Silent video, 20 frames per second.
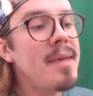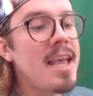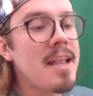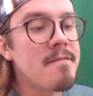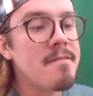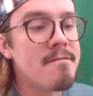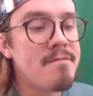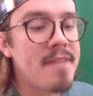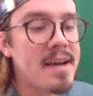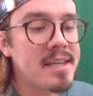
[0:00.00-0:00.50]

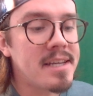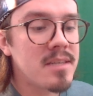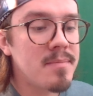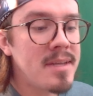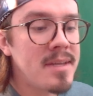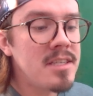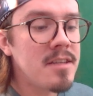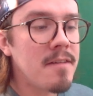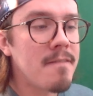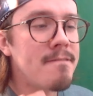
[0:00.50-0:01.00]

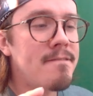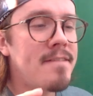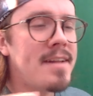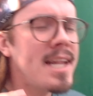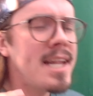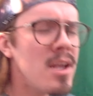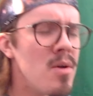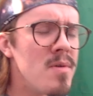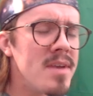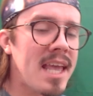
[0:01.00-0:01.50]
investment,
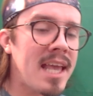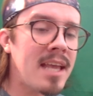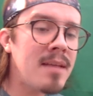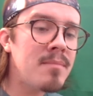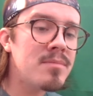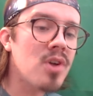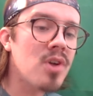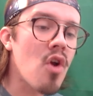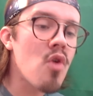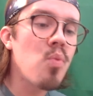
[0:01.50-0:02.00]
video
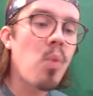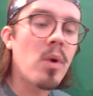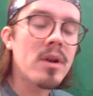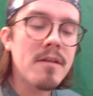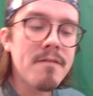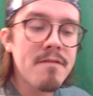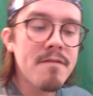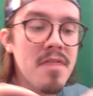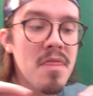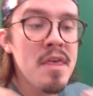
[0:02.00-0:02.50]
games are one
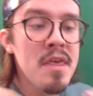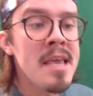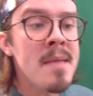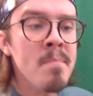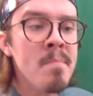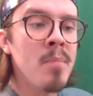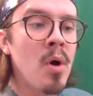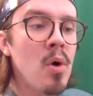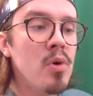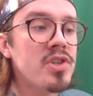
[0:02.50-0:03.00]
of the
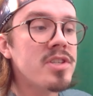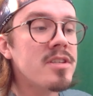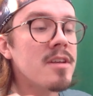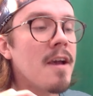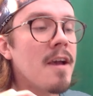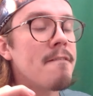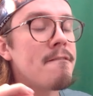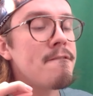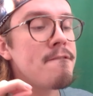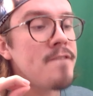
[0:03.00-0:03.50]
most
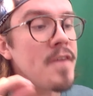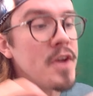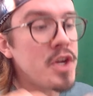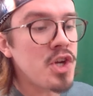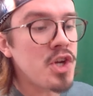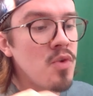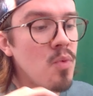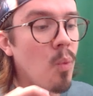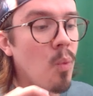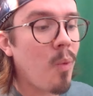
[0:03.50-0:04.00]

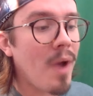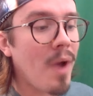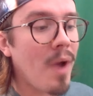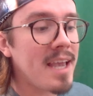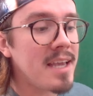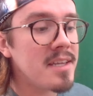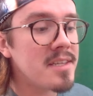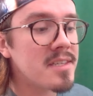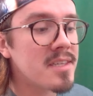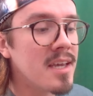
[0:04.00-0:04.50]
efficient
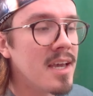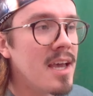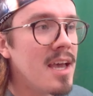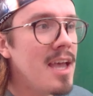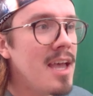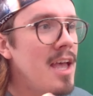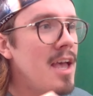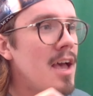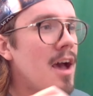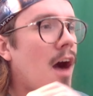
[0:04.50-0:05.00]
ways
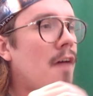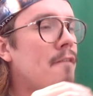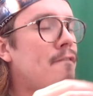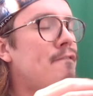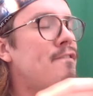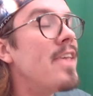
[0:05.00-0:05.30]
of